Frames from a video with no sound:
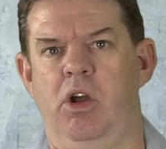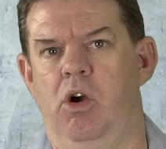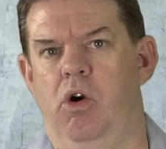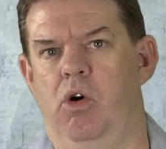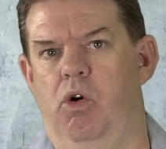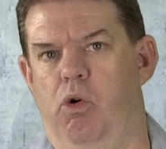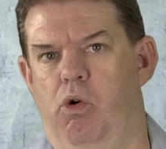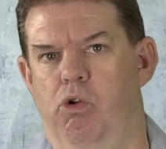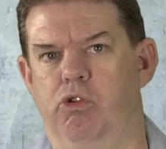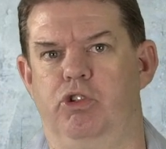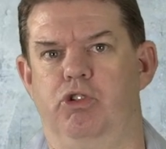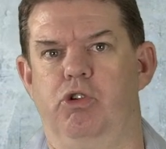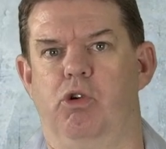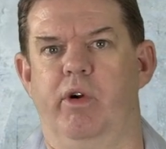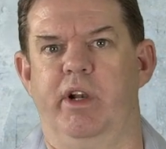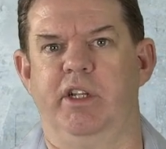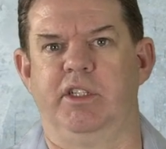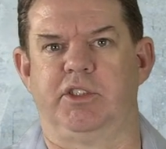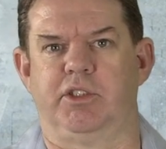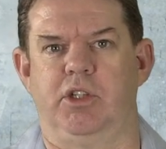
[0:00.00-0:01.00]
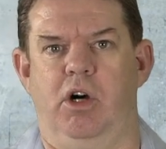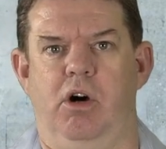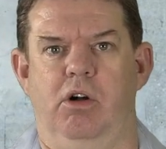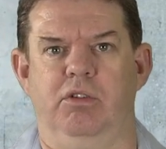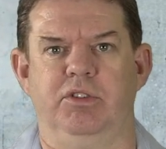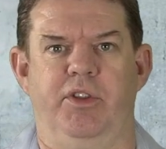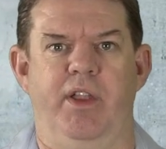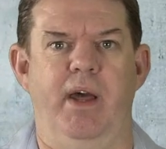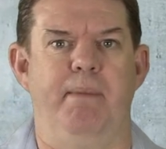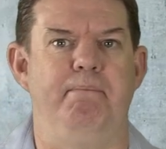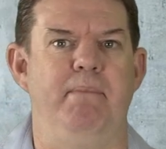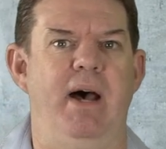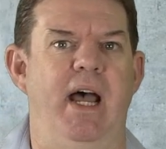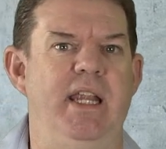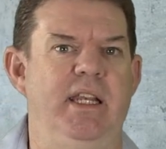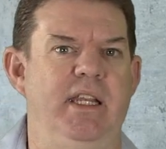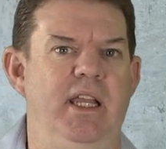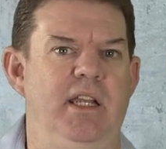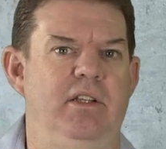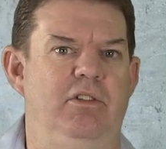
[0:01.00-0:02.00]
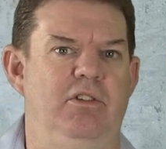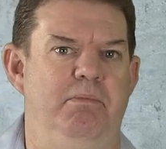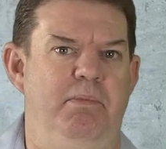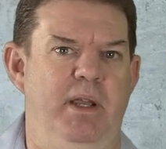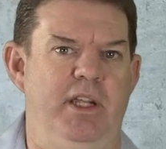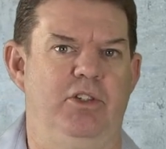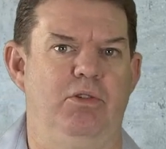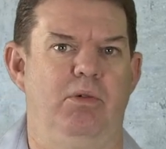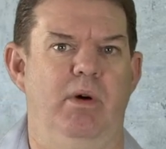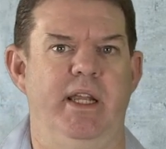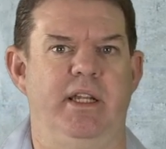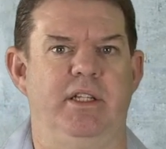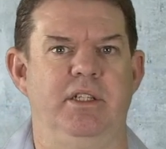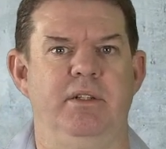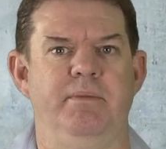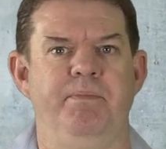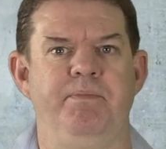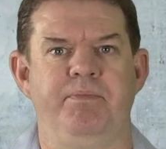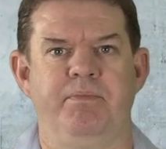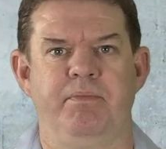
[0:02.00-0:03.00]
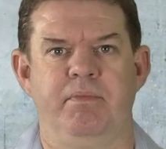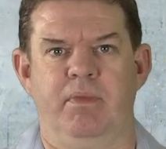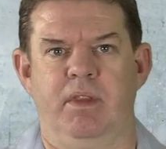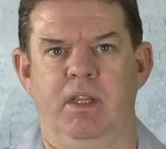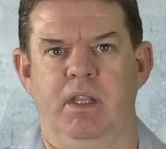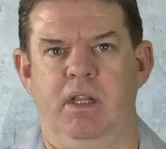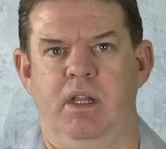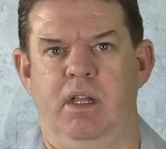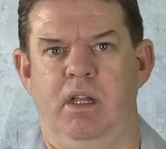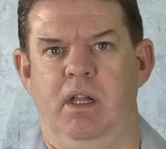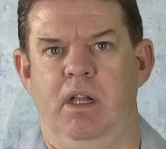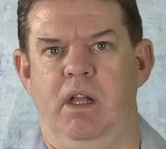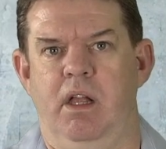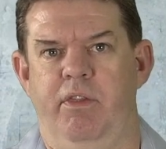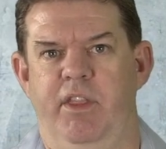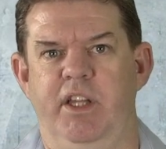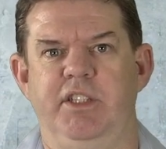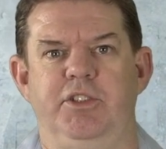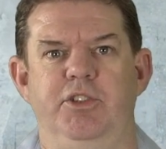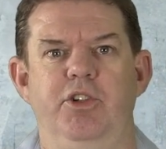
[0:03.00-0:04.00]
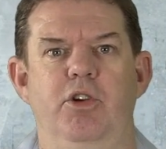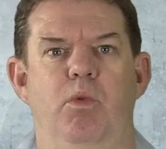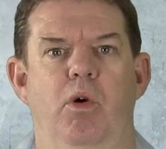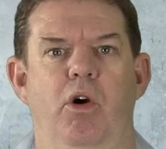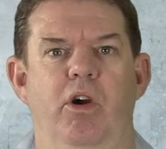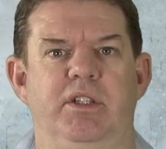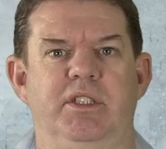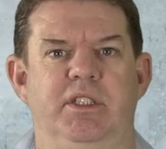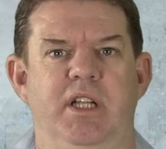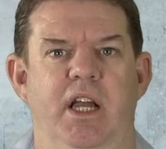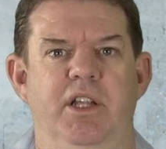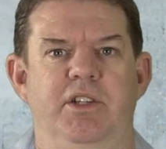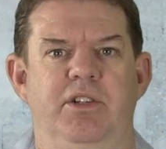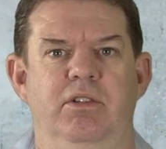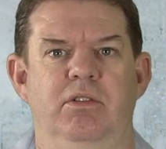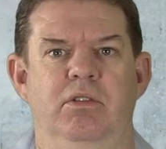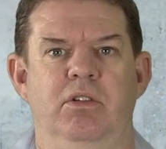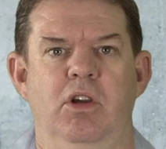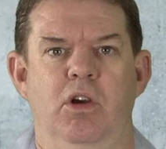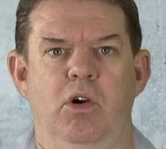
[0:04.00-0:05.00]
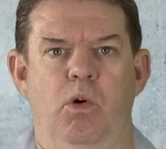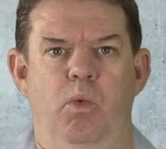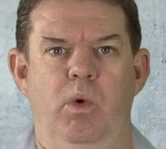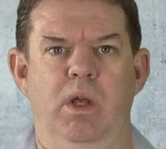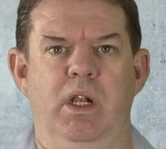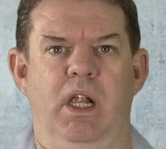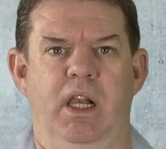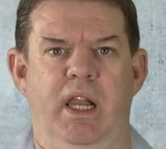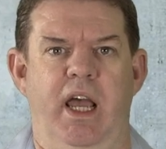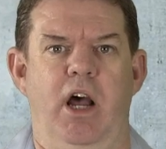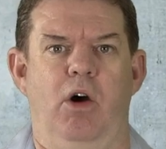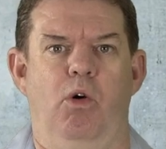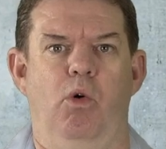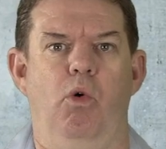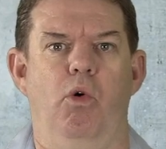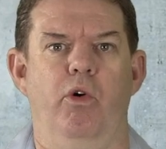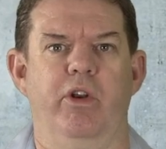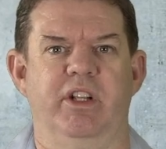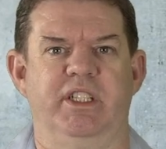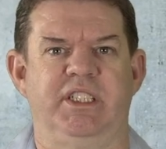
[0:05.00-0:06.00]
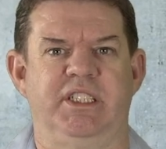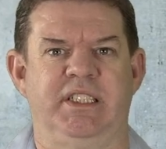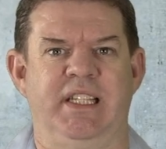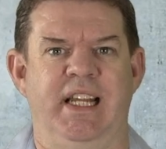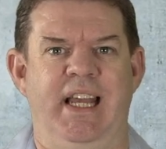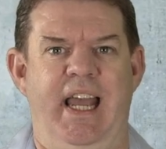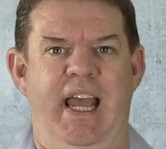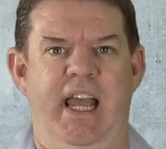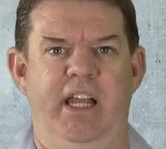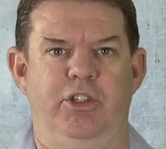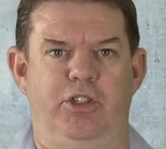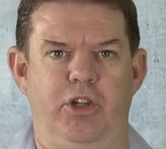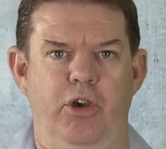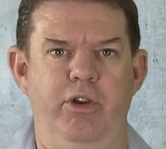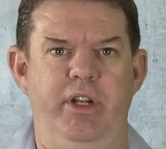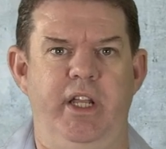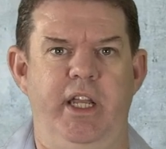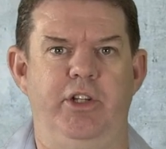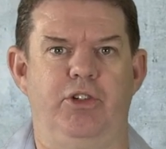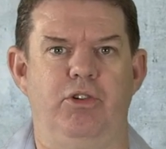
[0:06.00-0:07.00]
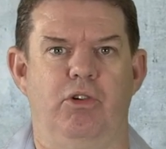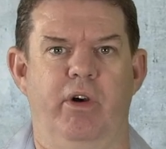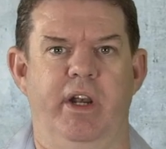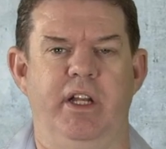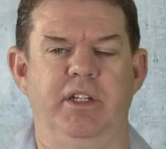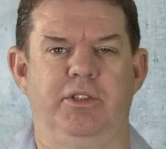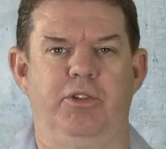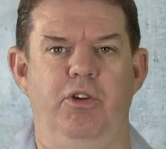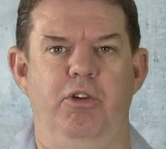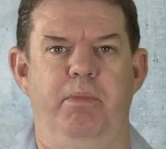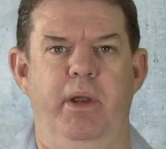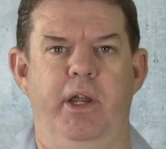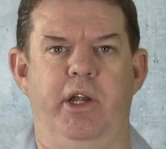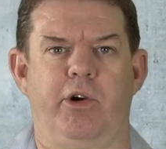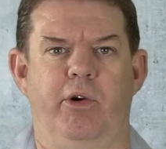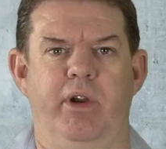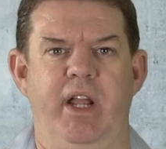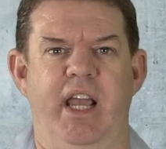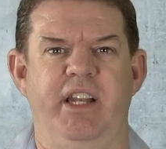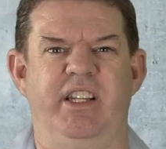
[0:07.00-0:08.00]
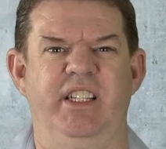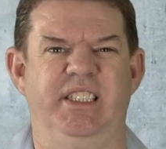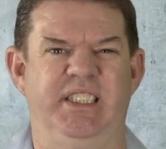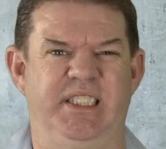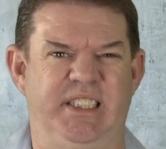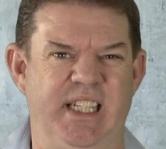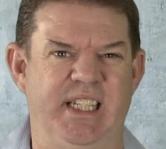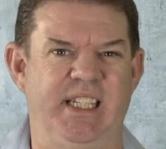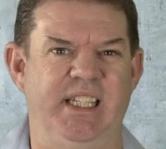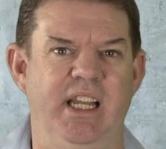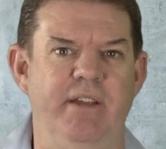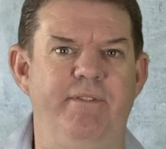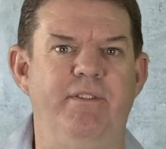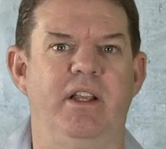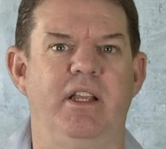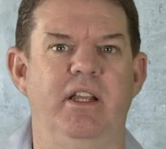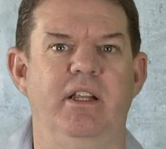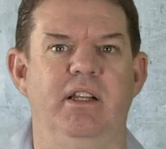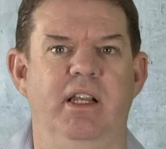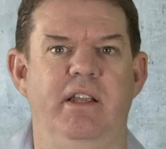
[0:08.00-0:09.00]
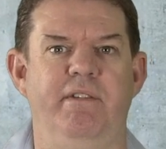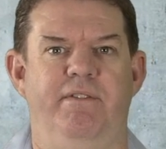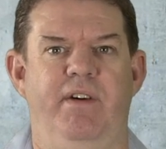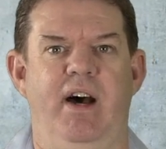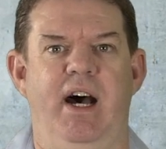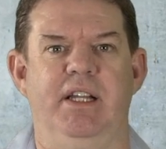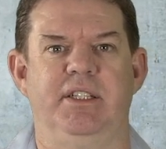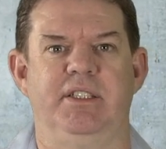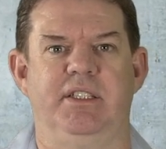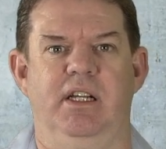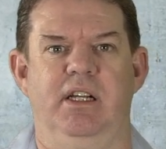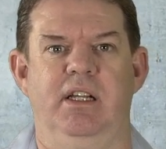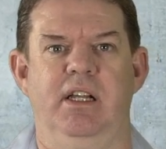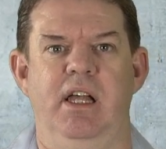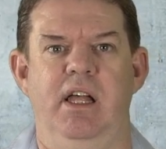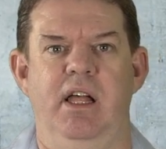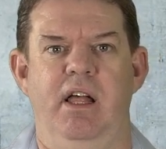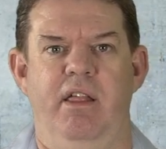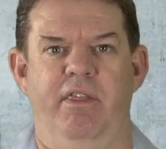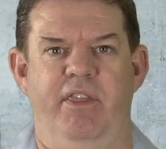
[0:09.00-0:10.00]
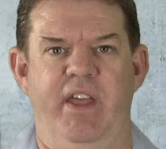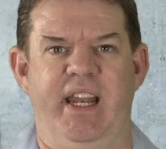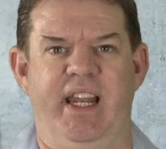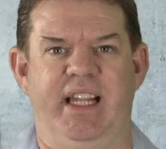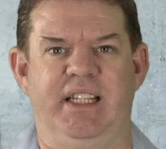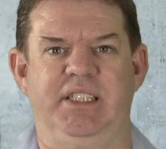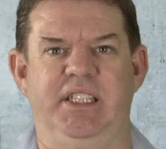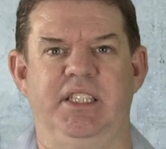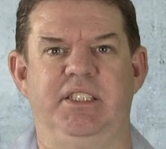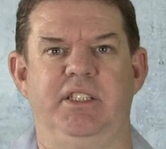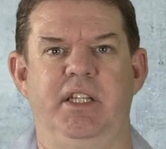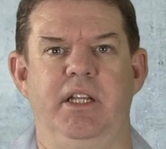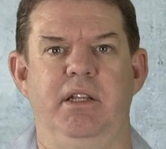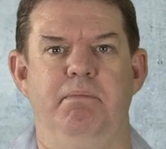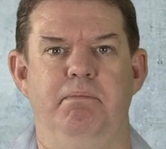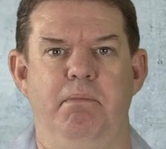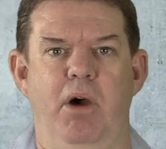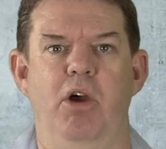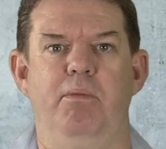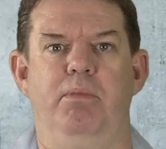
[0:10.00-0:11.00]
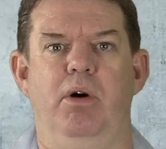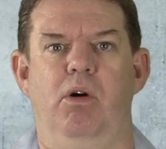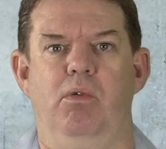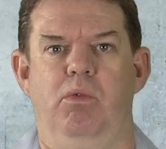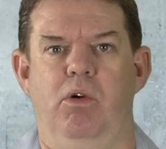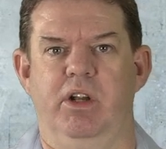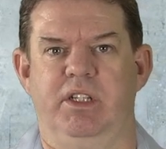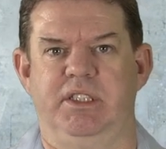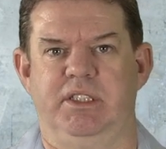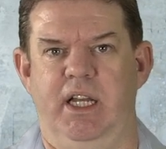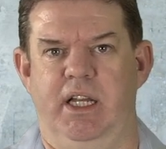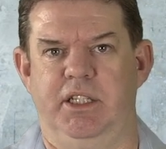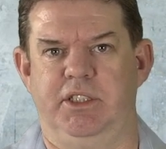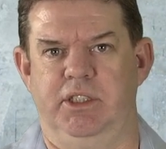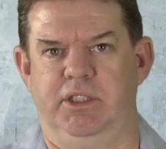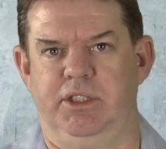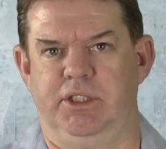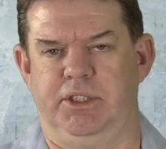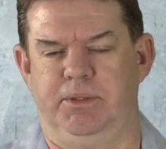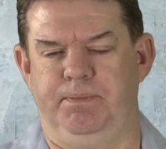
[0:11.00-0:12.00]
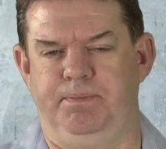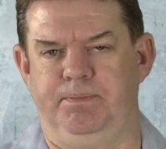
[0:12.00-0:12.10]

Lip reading: or drawing styles that may need to be tweaked. This new workstation will allow audits and 2D drawings to be created significantly faster than existing mobile workstations.